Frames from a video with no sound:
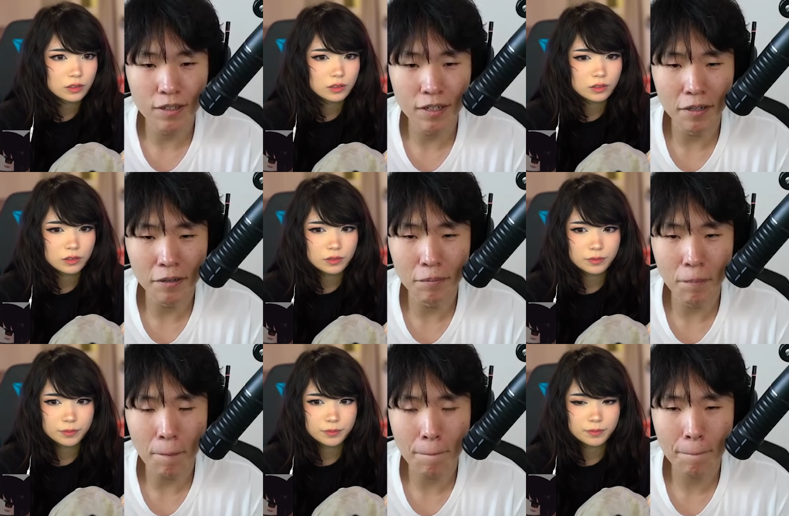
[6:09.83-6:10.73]

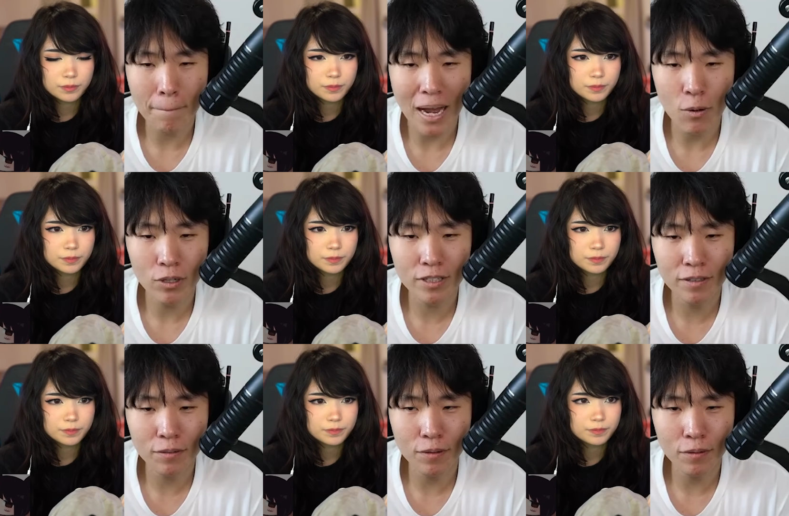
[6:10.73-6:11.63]
Speaker 1: um, what
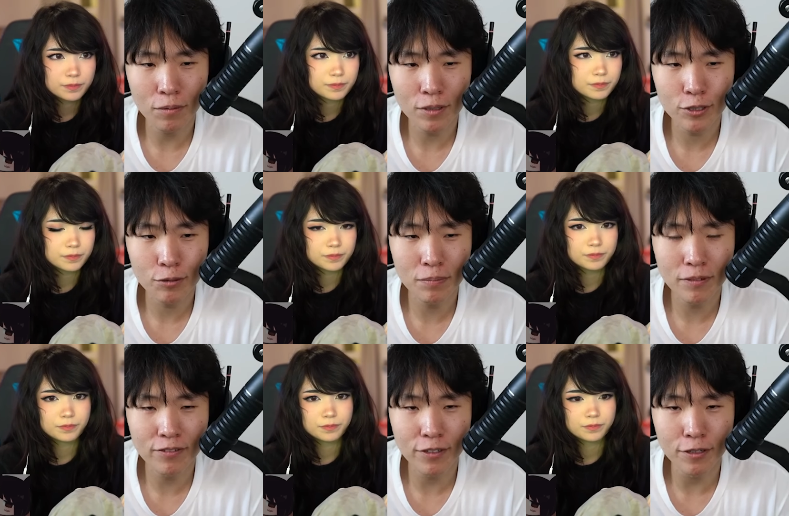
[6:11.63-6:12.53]
what do you
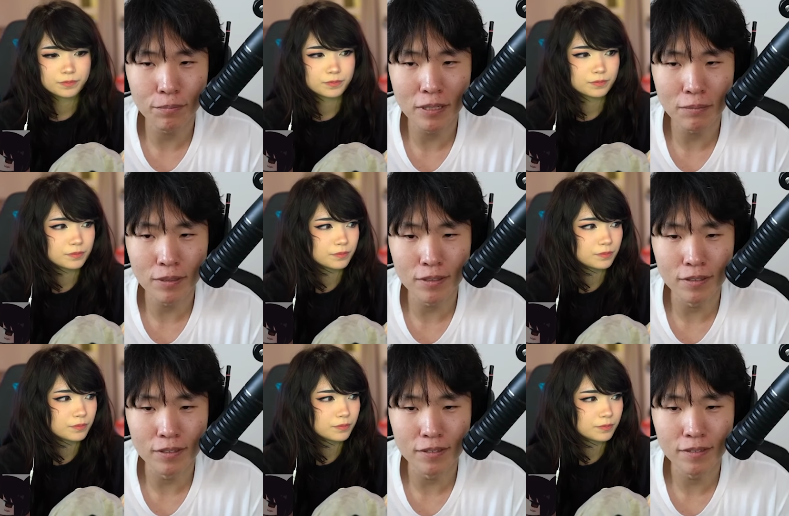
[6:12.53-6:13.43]
prefer
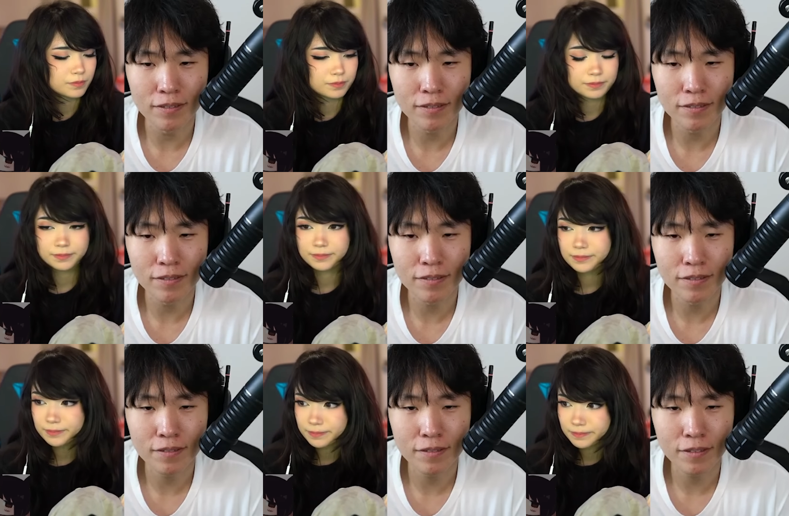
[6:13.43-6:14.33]
people
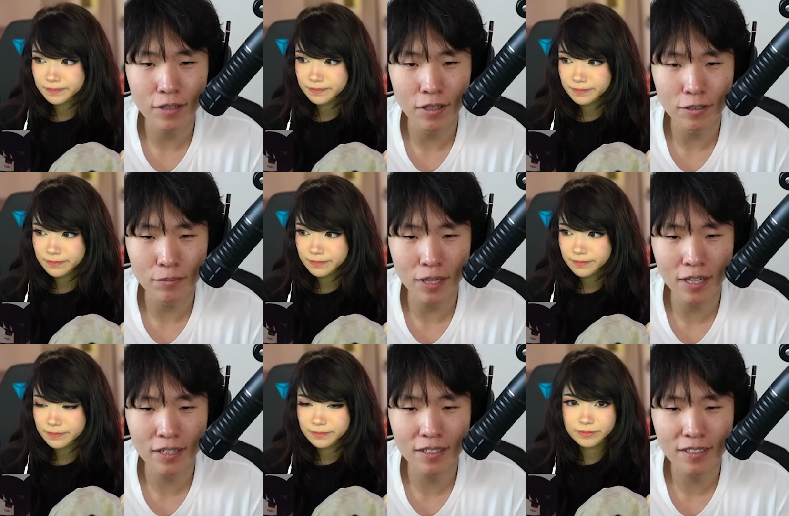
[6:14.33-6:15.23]
call you
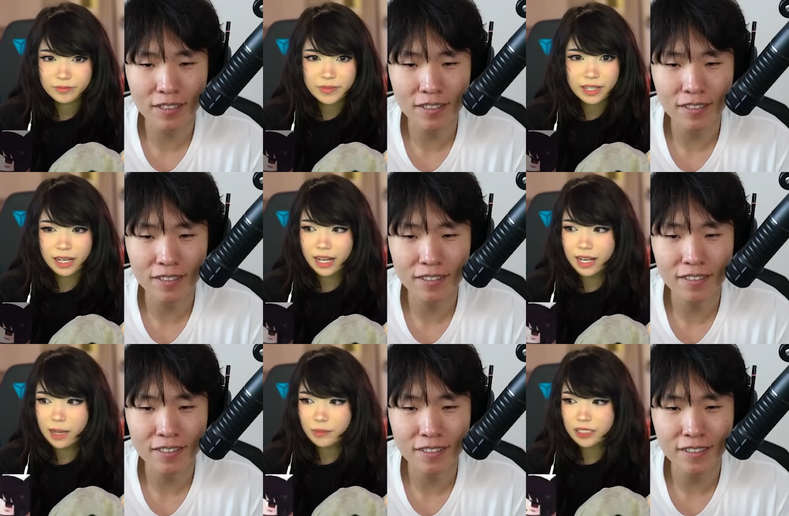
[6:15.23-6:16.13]
by?
Speaker 2: Uh,
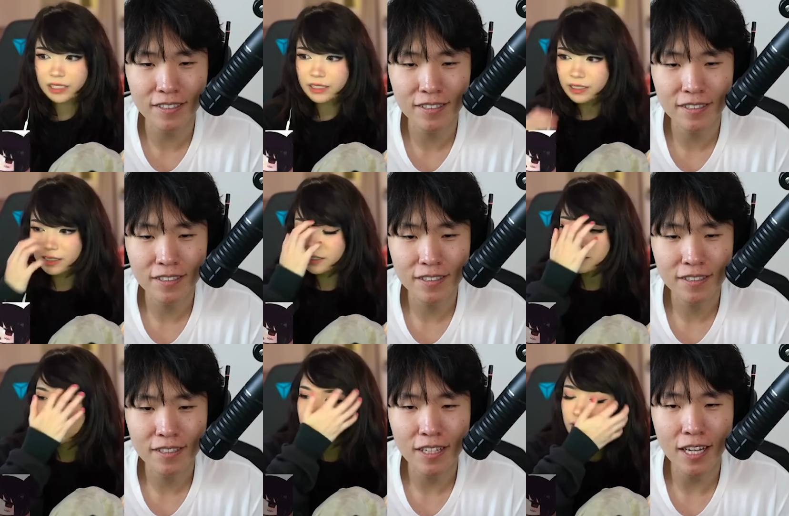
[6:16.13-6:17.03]
Emmy.
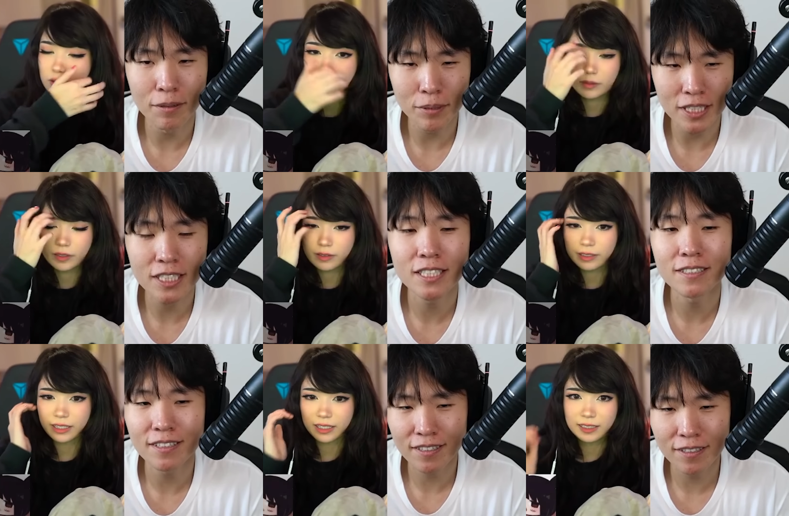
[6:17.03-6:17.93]
Speaker 1: Emmy.
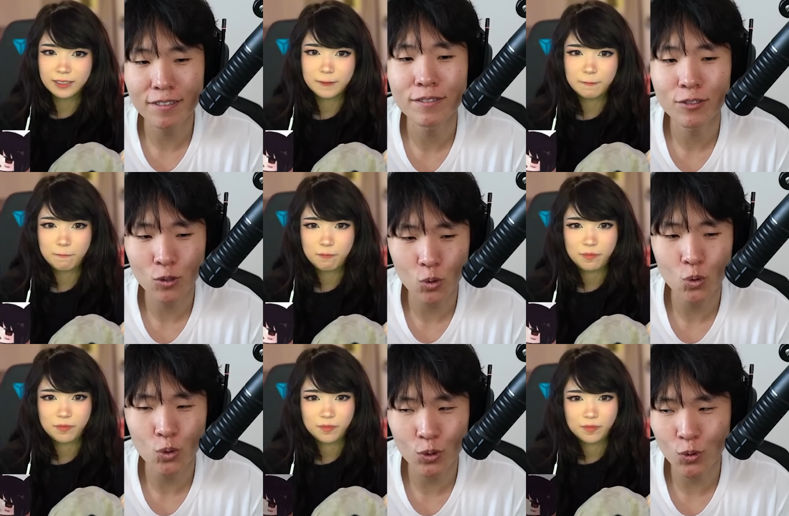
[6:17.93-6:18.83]
Yeah. Okay. Cool,
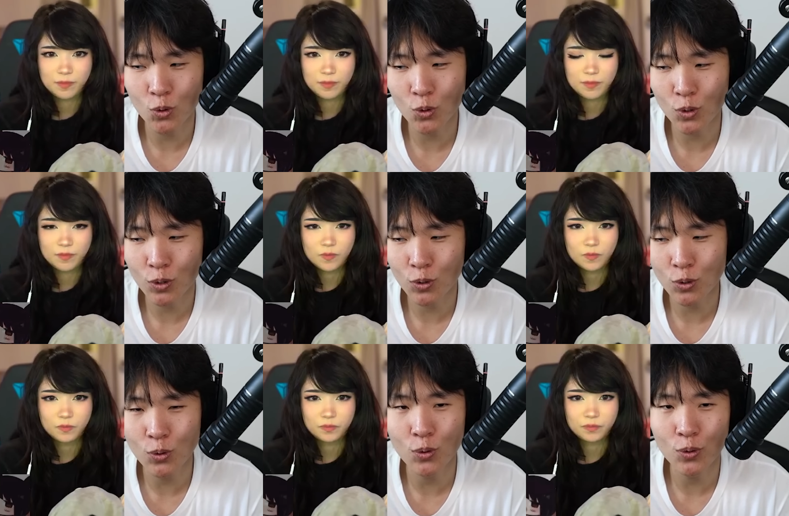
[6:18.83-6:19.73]
cool,
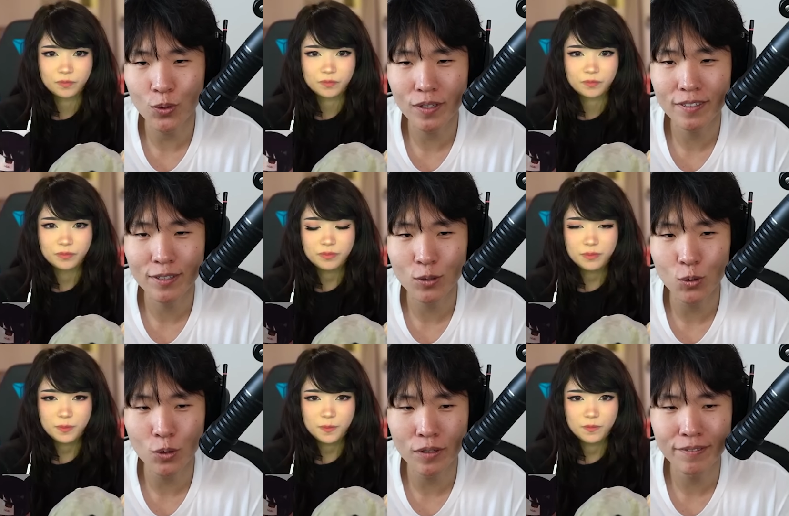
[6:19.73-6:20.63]
cool,
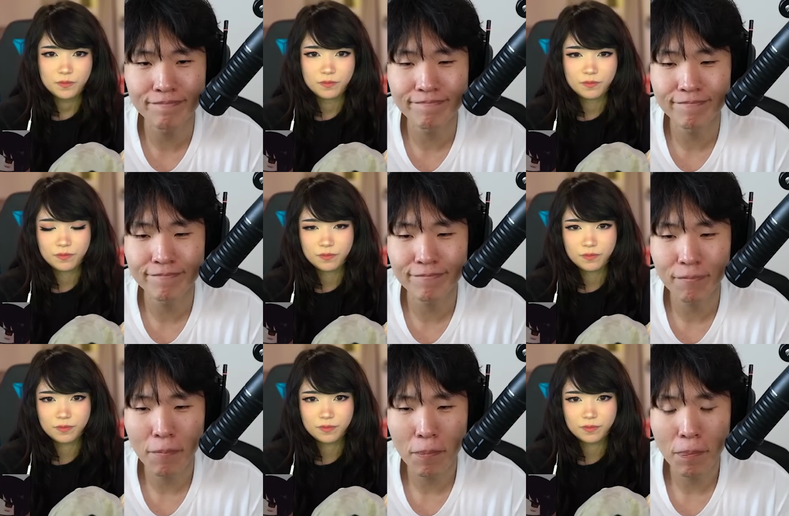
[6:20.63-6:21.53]
cool.